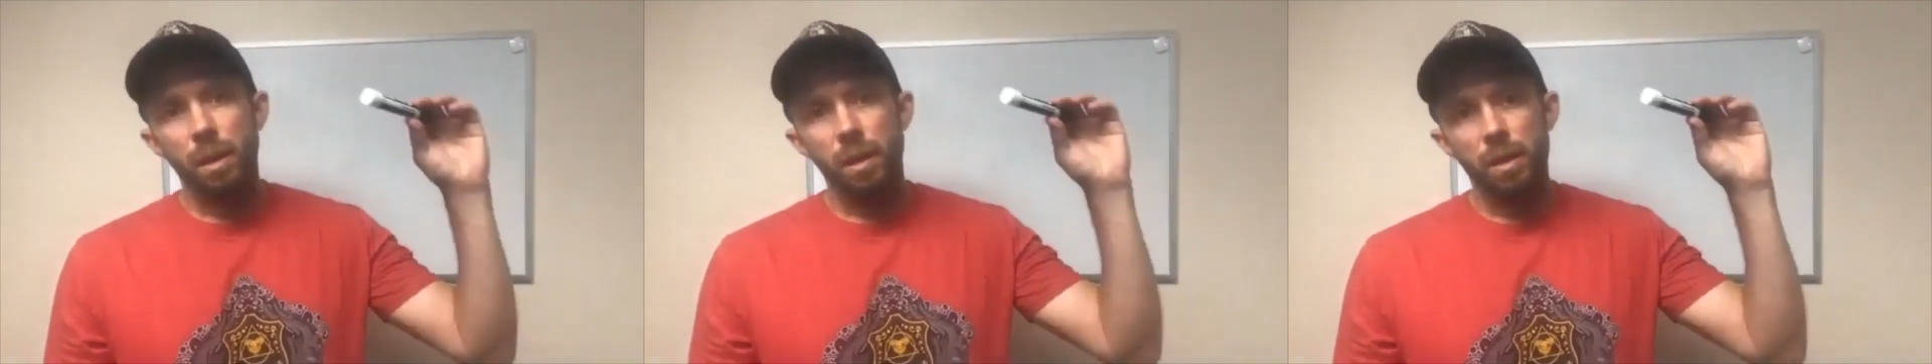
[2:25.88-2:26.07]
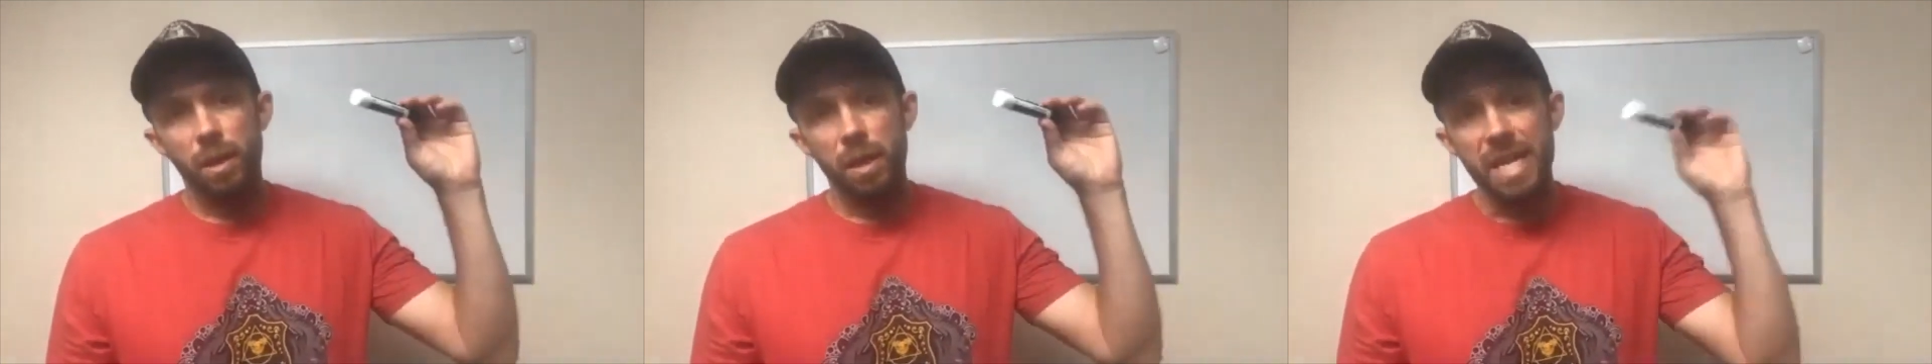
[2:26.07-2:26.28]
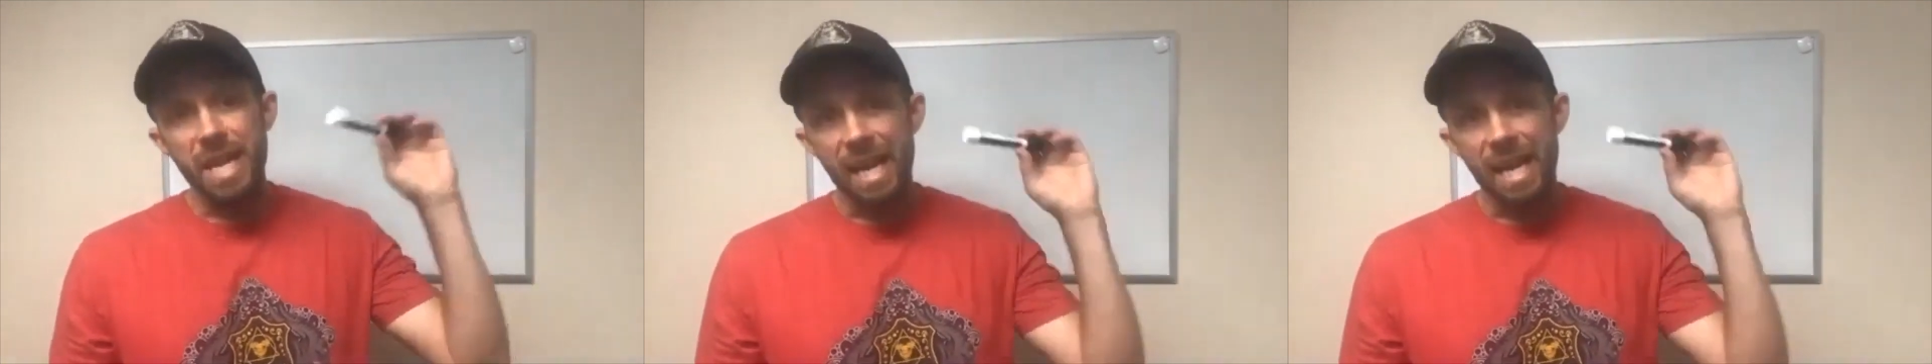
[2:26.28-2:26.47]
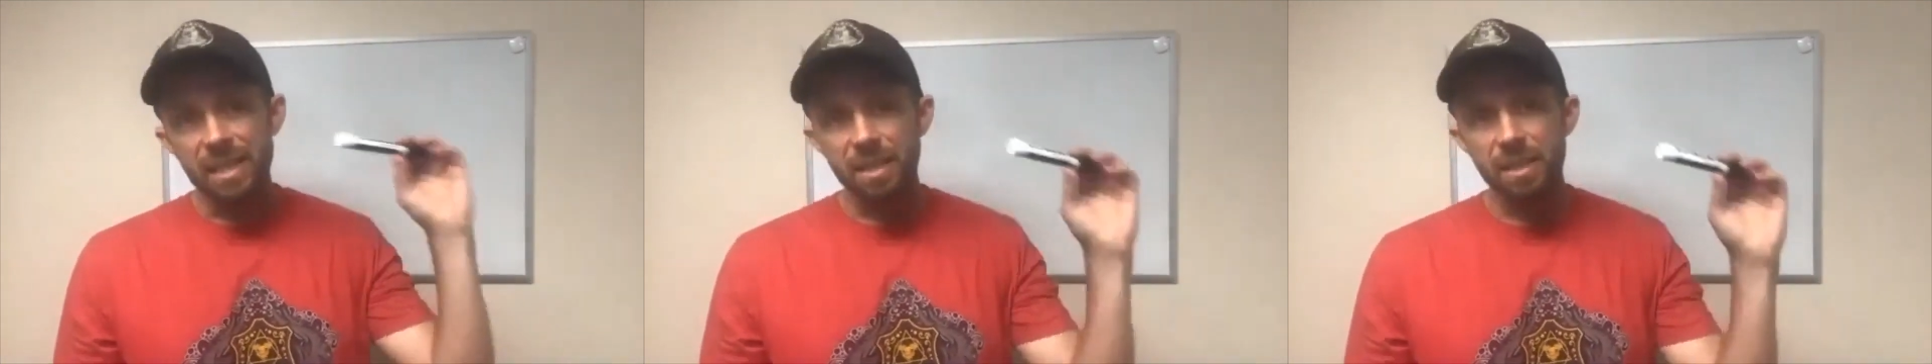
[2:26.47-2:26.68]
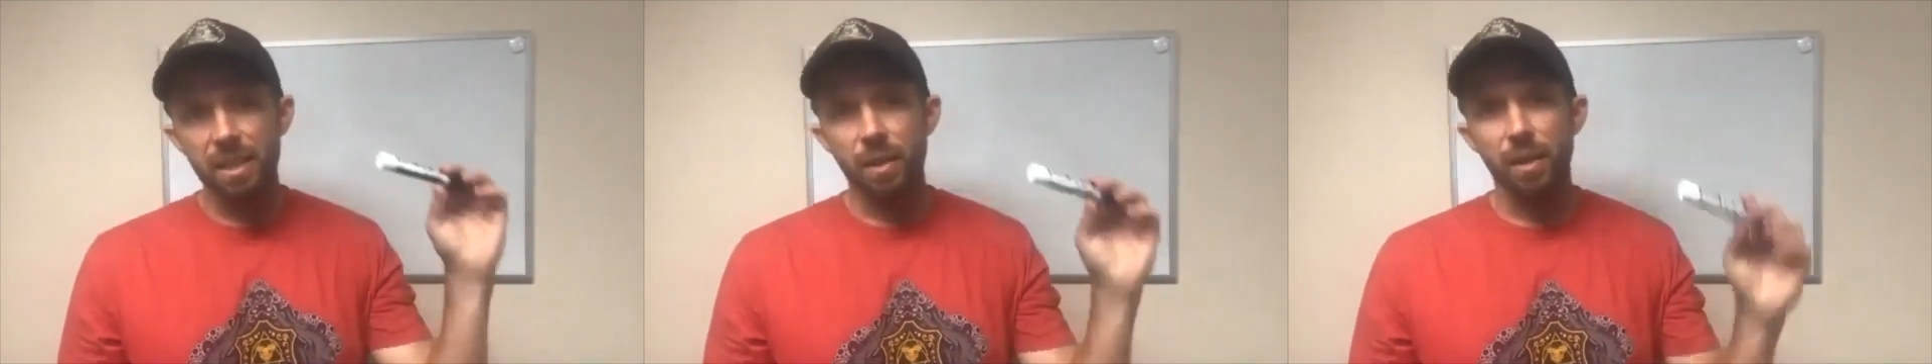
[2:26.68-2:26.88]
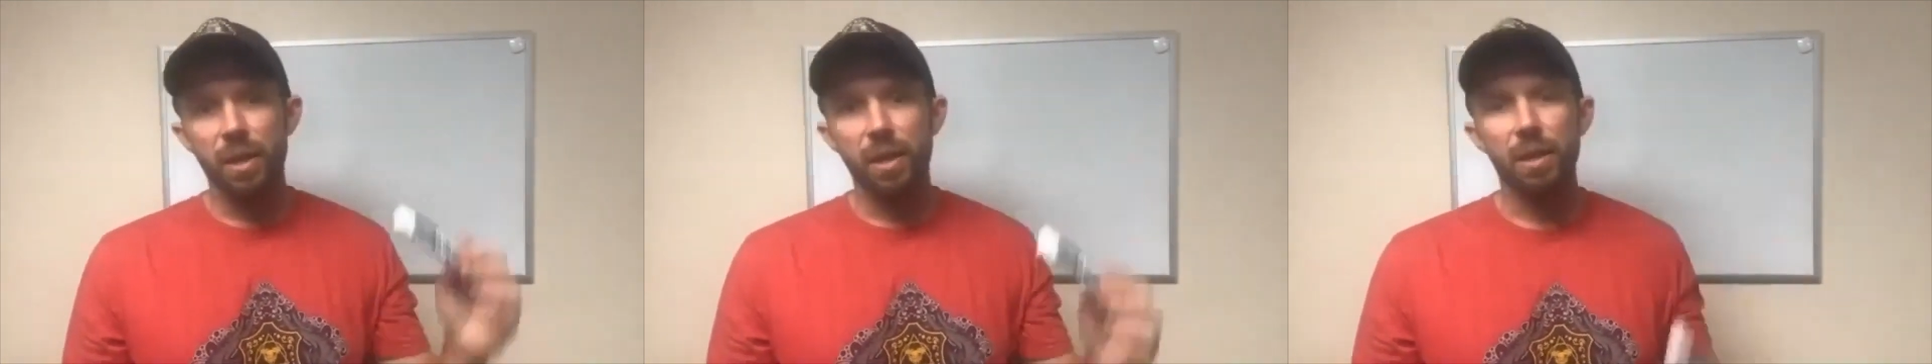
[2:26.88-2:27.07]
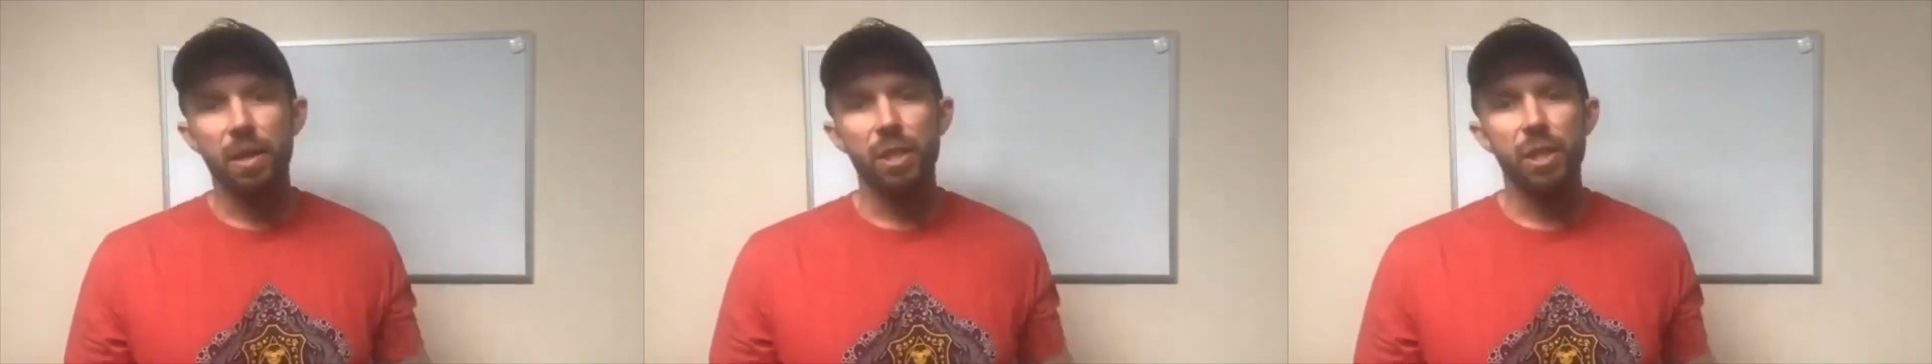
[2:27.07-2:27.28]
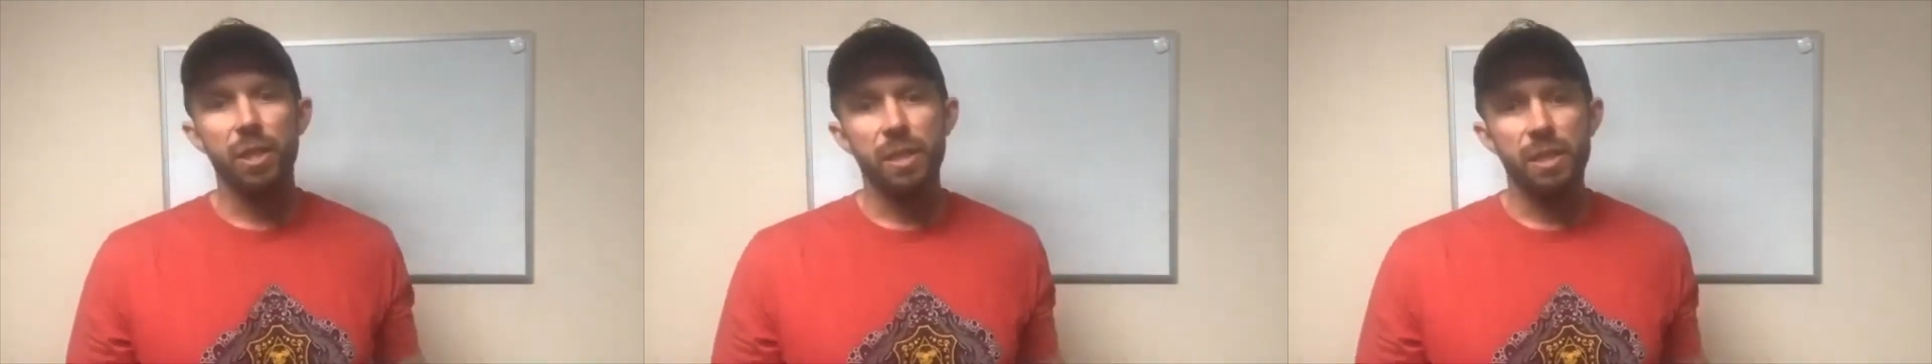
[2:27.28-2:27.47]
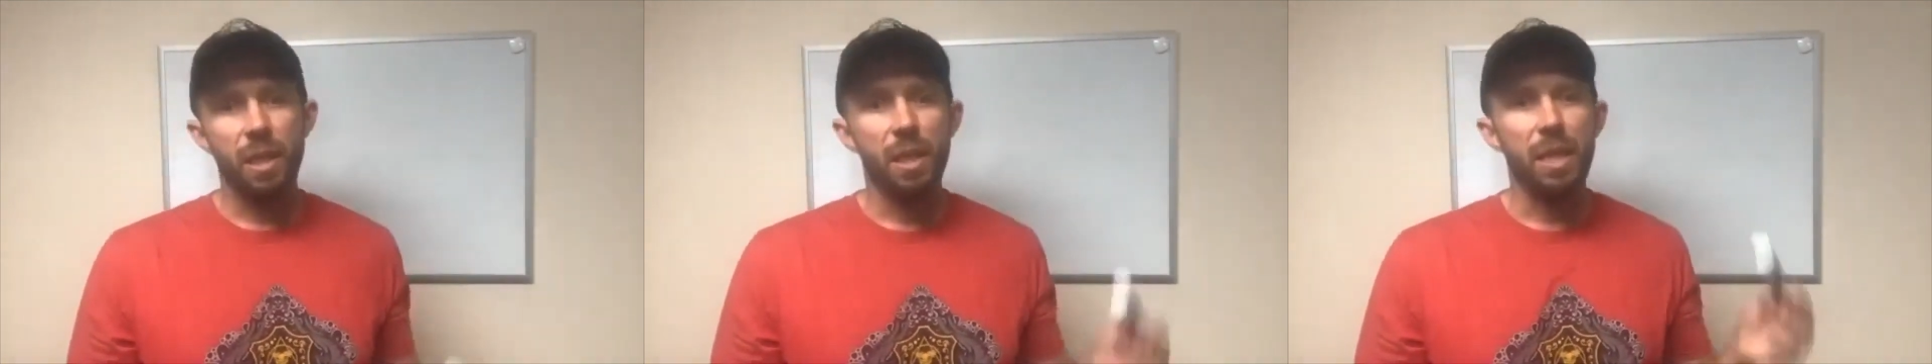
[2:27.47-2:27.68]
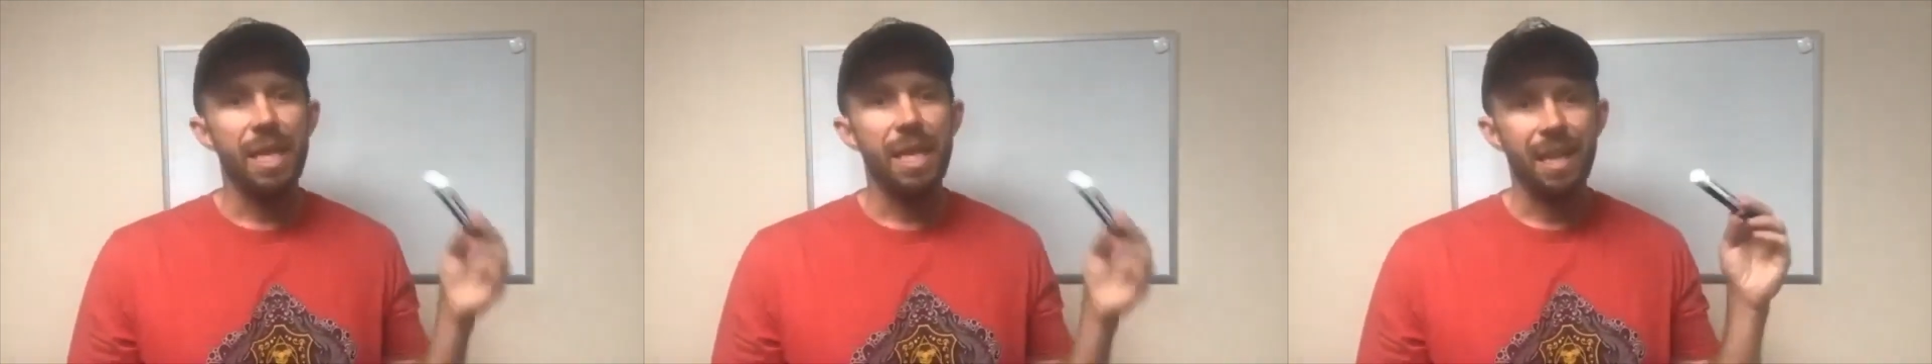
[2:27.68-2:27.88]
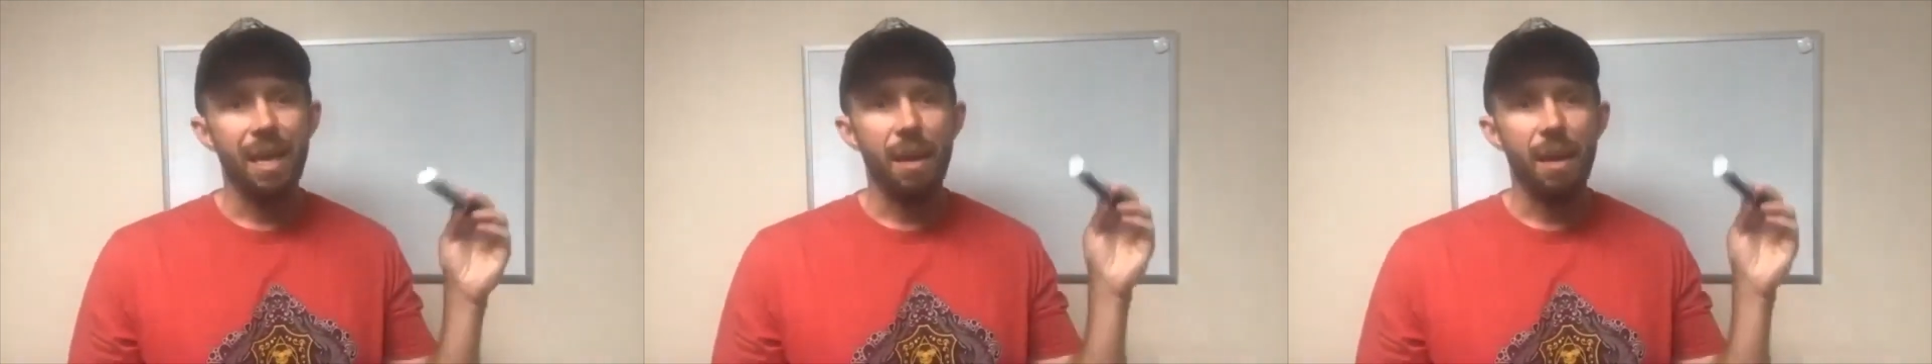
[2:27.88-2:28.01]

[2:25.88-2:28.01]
The necessary condition is the thing